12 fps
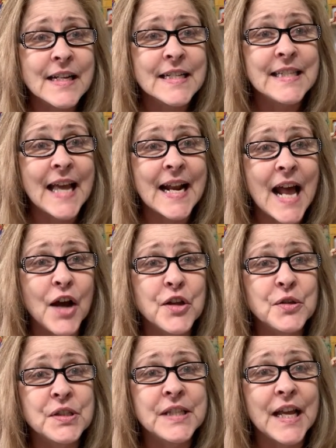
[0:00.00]
Is that how
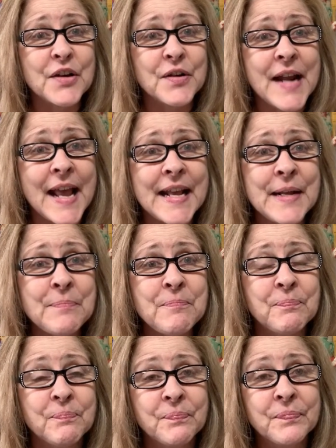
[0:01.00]
you say your name?
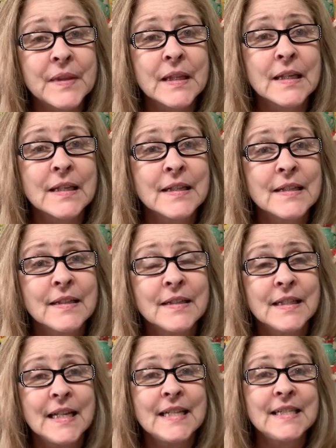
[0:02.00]

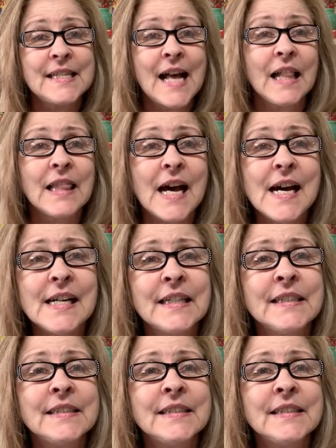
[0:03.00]
Azella?